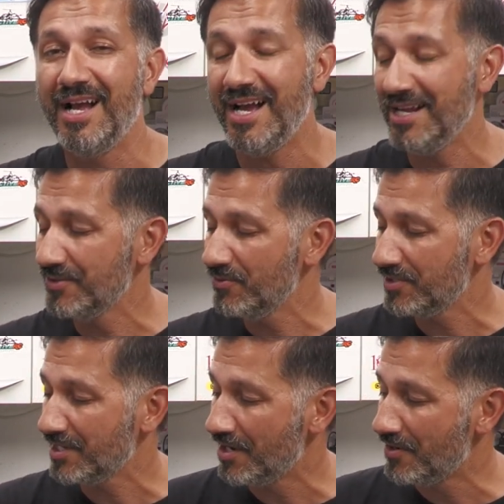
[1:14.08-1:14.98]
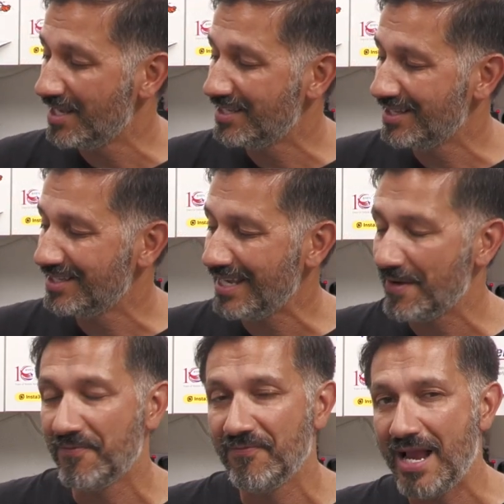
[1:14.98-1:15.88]
And also it's in the
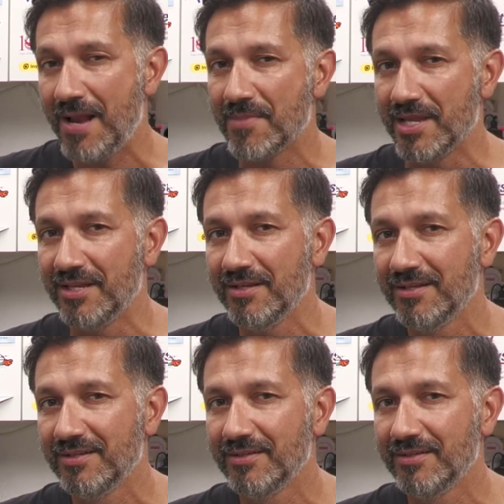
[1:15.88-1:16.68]
same family,